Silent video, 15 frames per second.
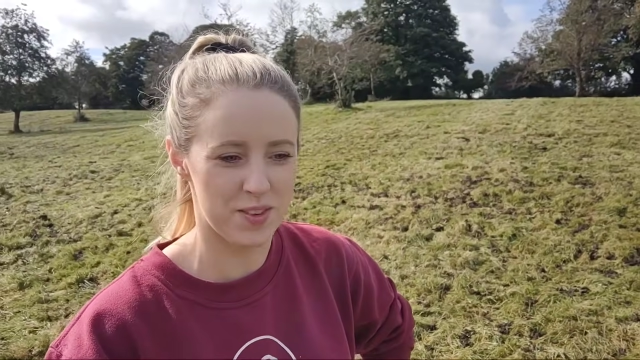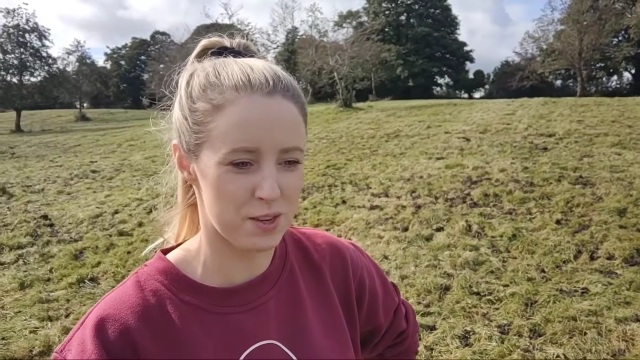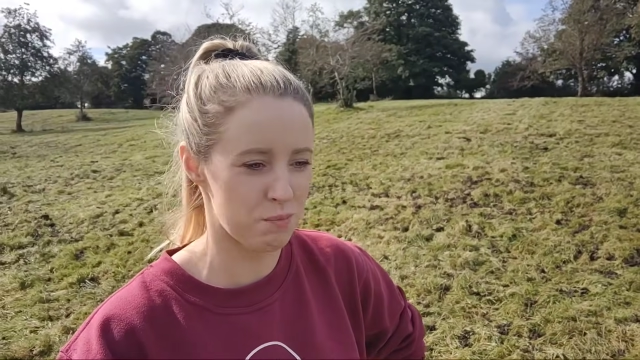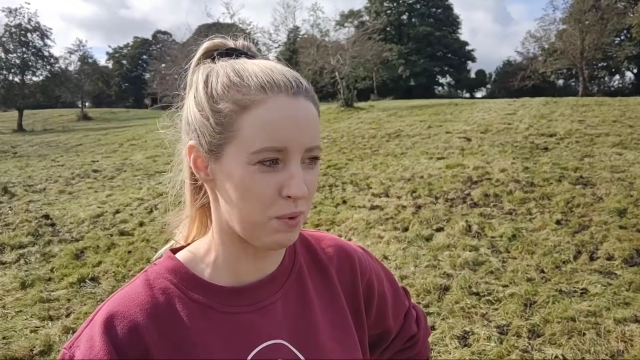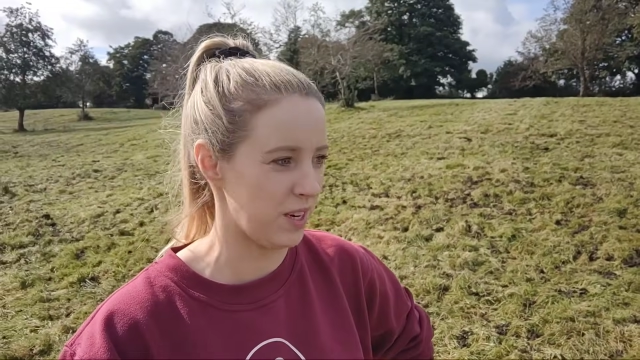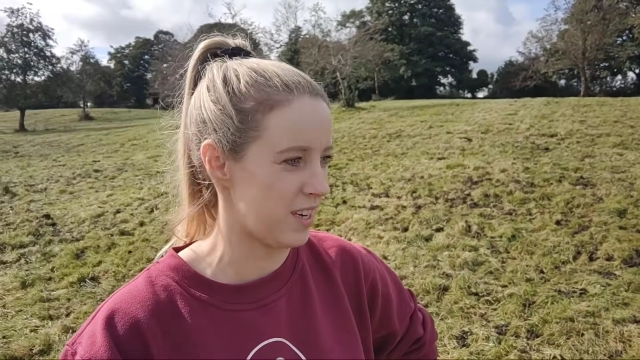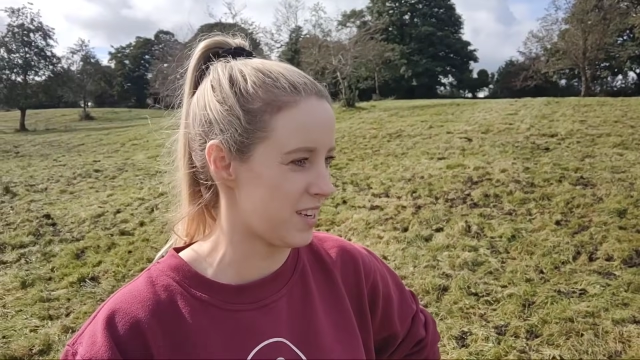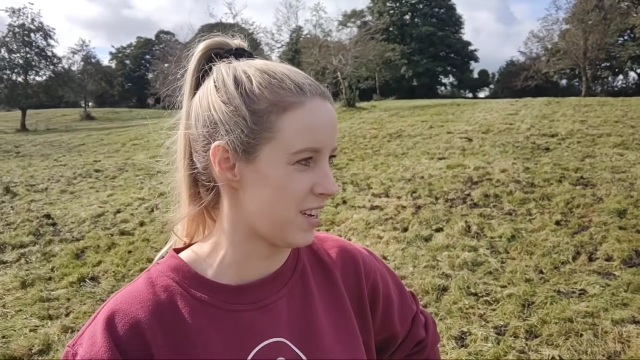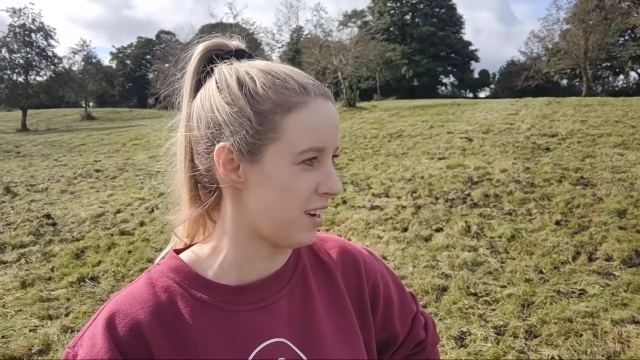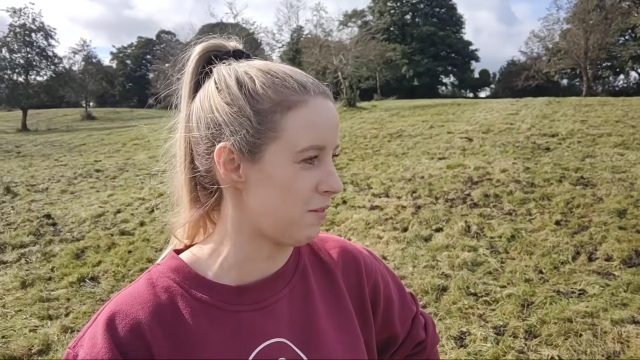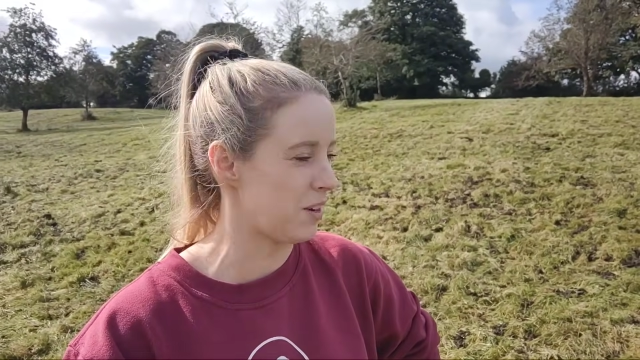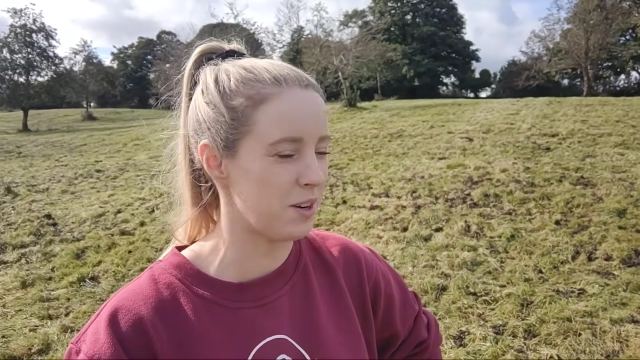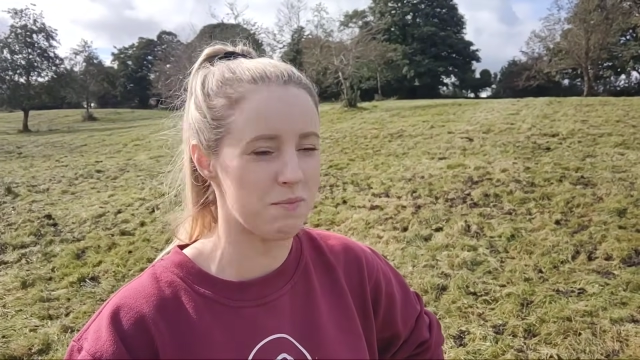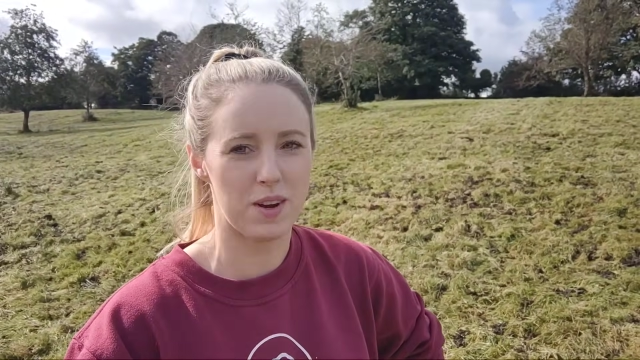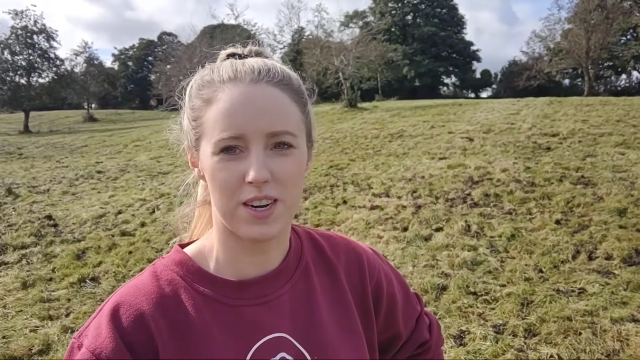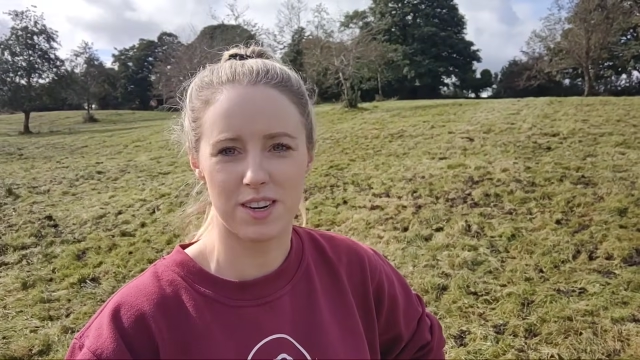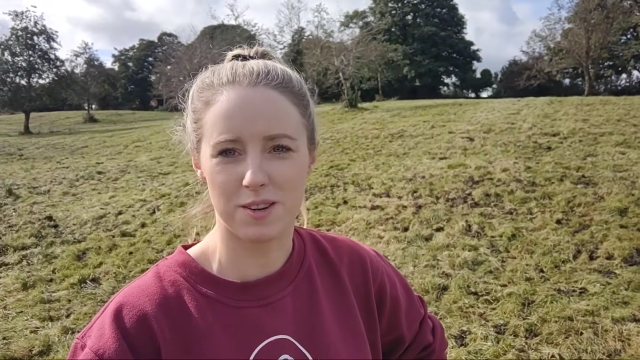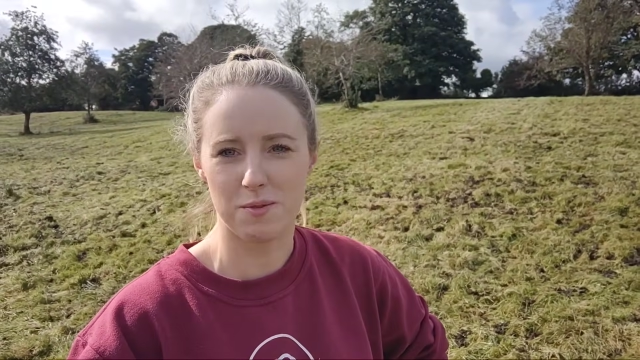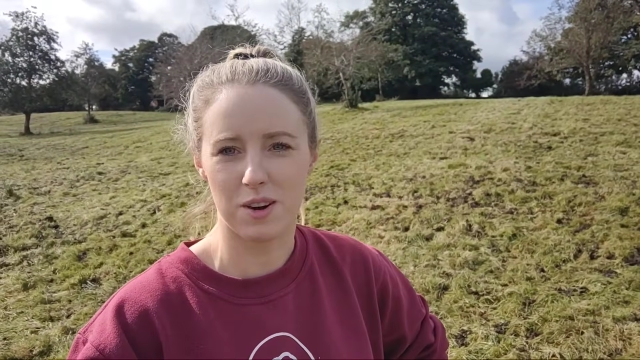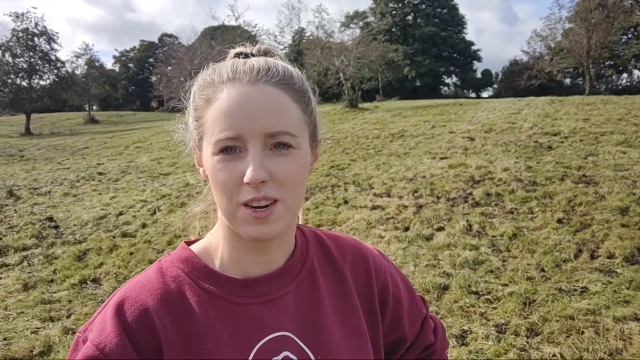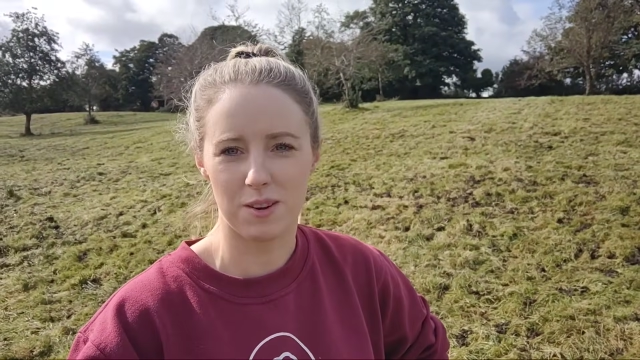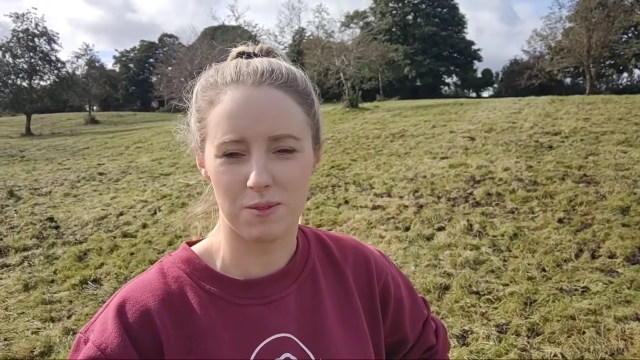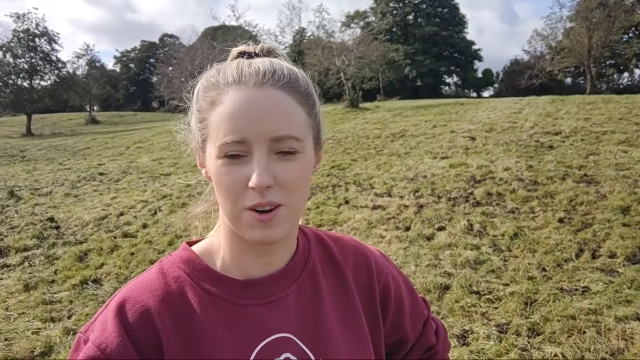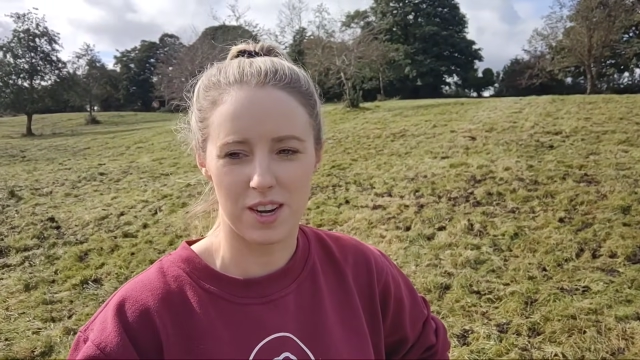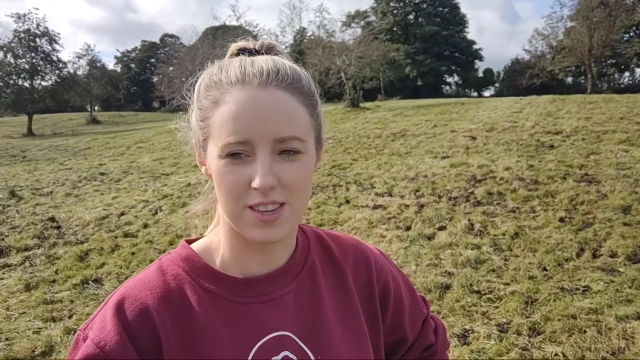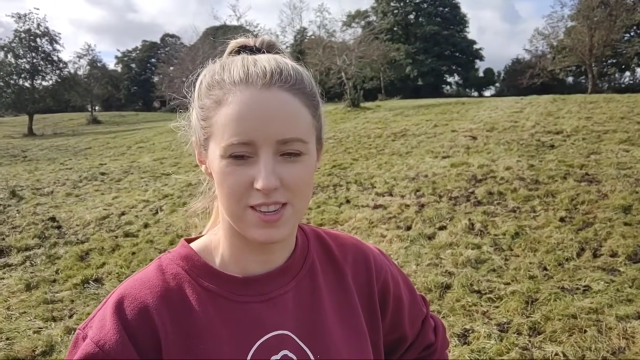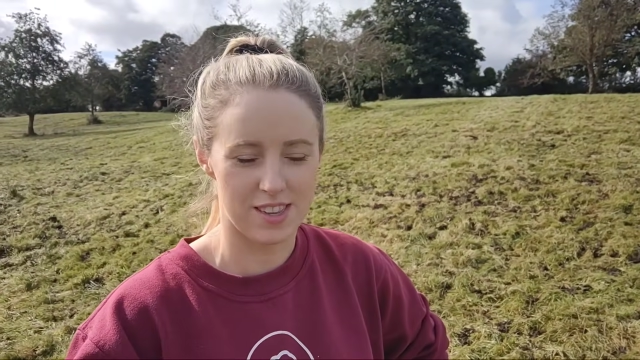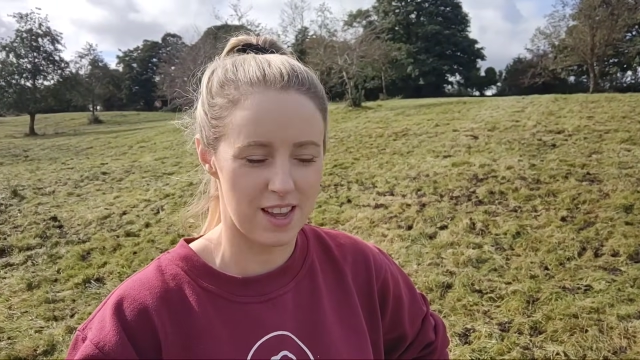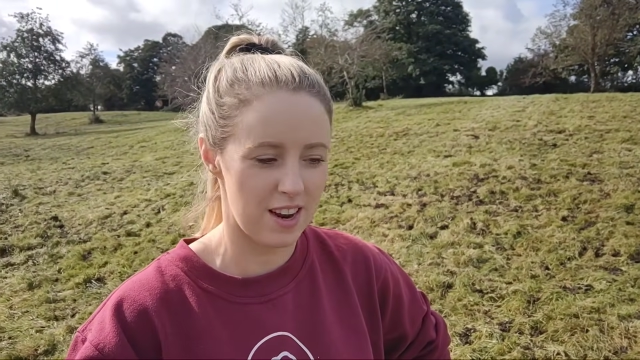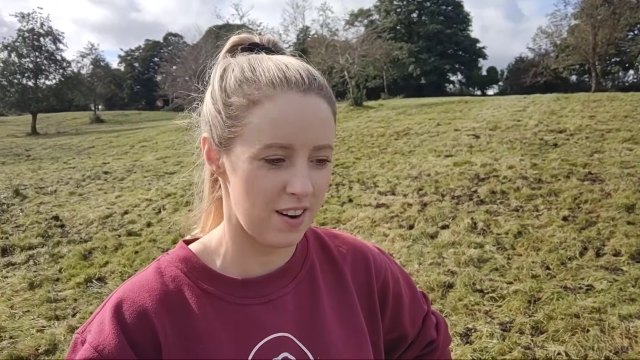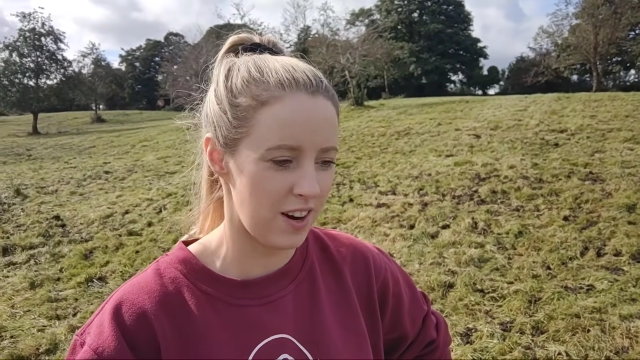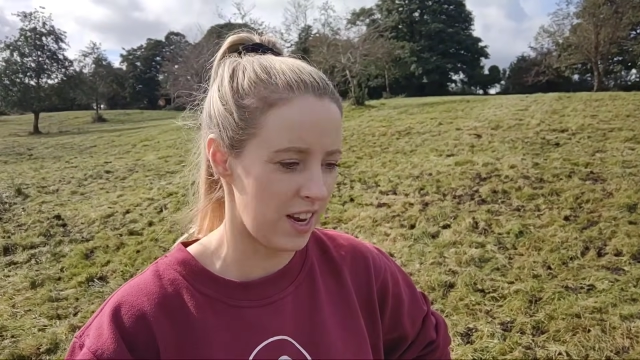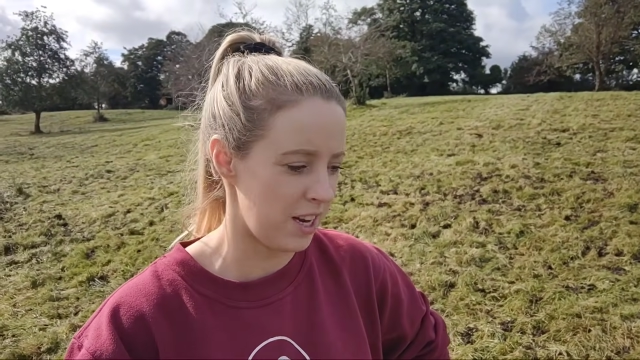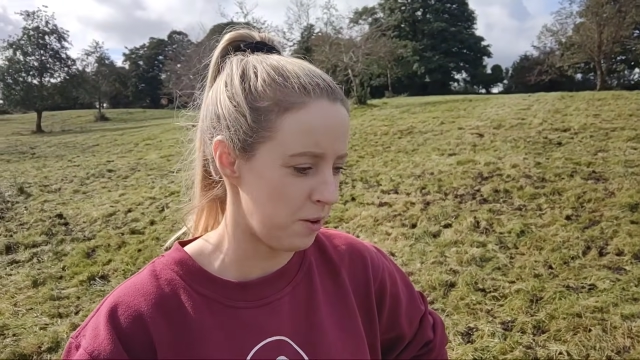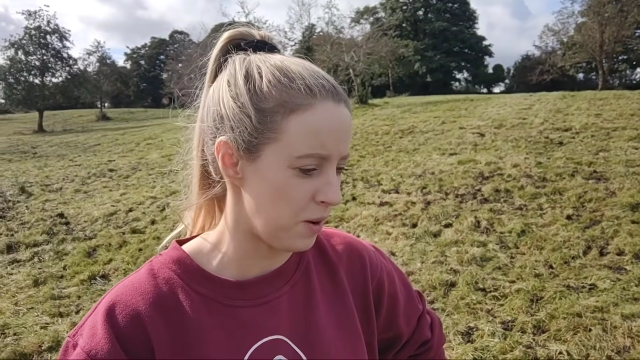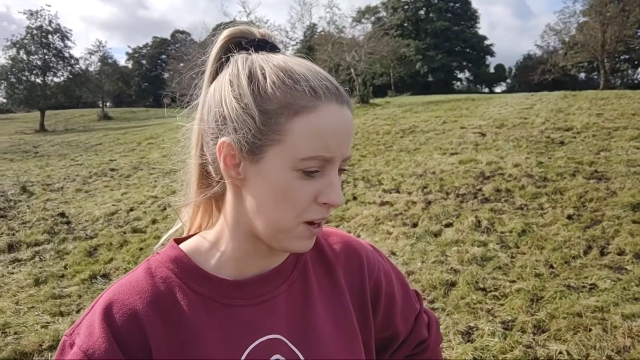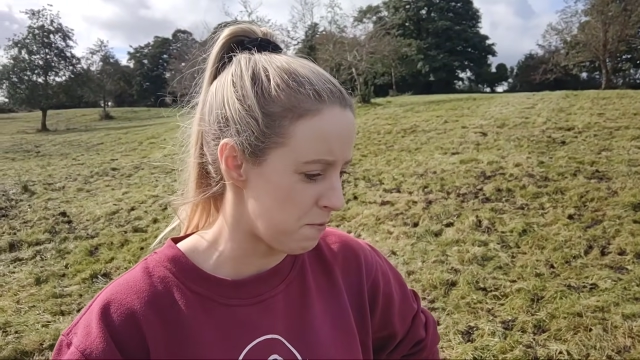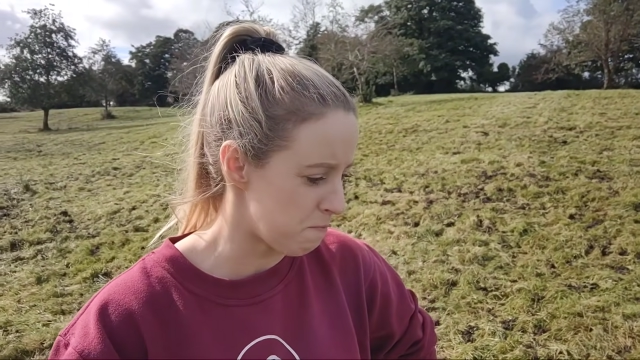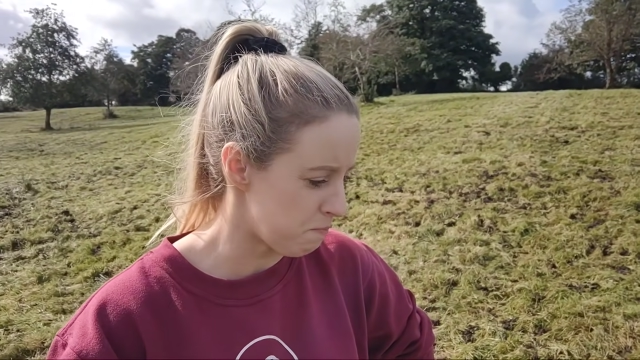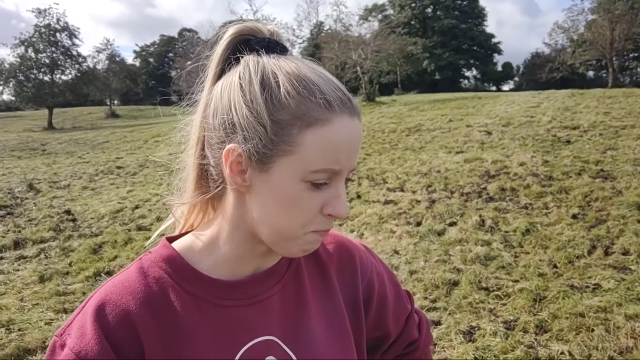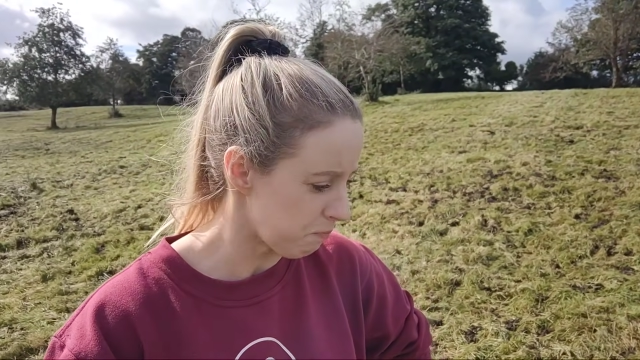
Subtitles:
springtime compared to what it was there anyway.